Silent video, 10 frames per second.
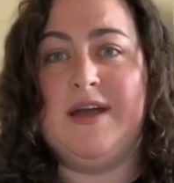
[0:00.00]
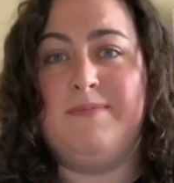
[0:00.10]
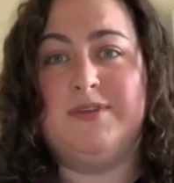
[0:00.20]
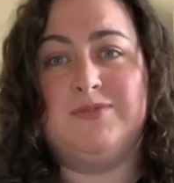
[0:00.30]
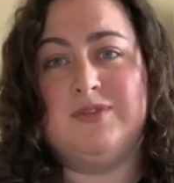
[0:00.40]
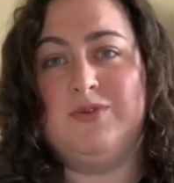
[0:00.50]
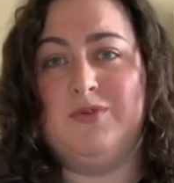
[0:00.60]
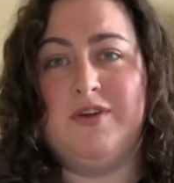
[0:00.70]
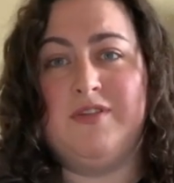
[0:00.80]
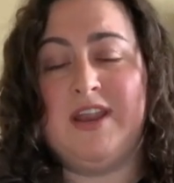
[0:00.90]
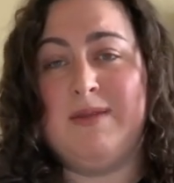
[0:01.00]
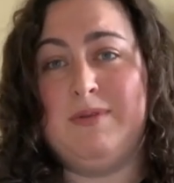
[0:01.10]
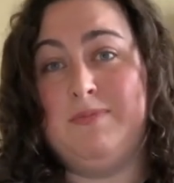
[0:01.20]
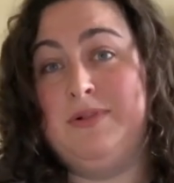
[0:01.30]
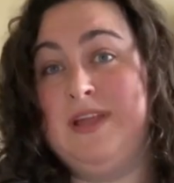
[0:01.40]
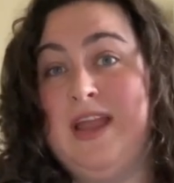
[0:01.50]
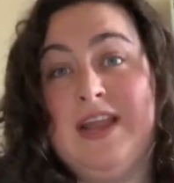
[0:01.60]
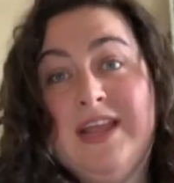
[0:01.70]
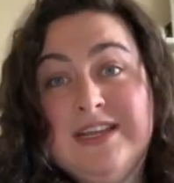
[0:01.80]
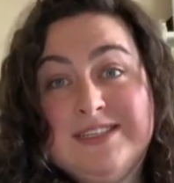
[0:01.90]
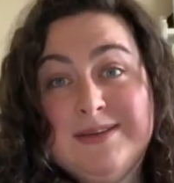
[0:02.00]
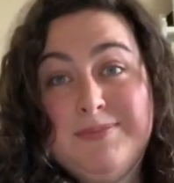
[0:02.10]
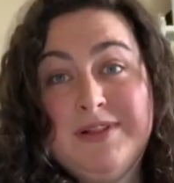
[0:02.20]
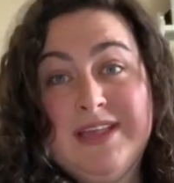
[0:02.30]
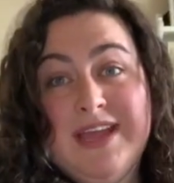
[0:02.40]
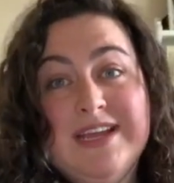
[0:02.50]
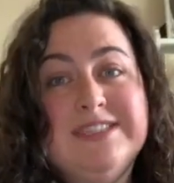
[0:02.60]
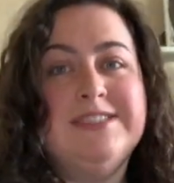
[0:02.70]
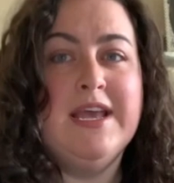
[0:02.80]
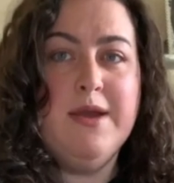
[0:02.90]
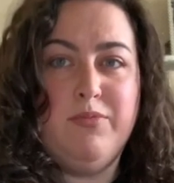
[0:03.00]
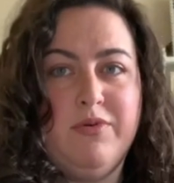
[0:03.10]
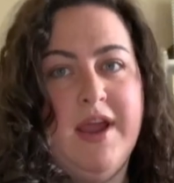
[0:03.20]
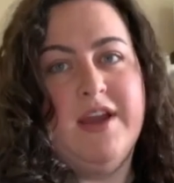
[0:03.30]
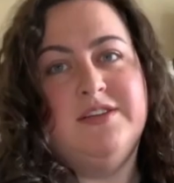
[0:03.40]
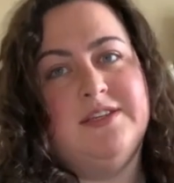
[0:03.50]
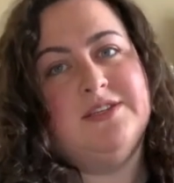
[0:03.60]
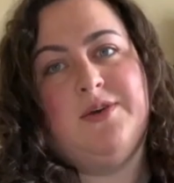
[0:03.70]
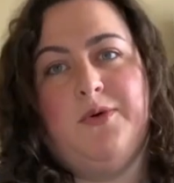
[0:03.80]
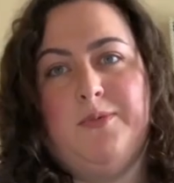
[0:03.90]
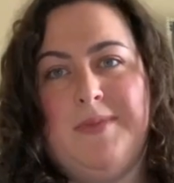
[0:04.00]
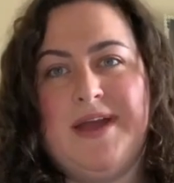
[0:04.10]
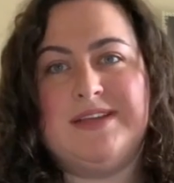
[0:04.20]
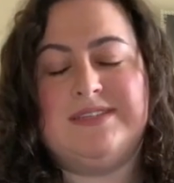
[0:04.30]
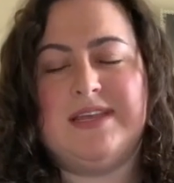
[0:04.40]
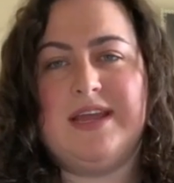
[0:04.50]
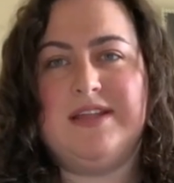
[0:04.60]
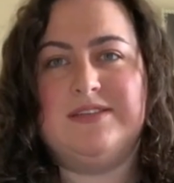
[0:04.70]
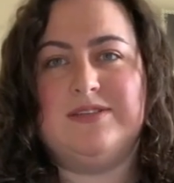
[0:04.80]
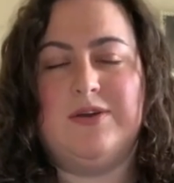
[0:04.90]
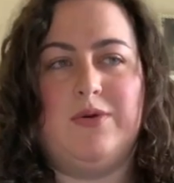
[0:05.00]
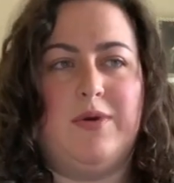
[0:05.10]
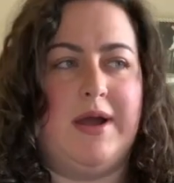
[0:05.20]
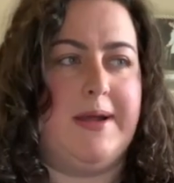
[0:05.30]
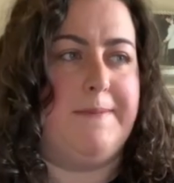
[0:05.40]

This was an order that I'd been planning to place prior to this whole mess, and so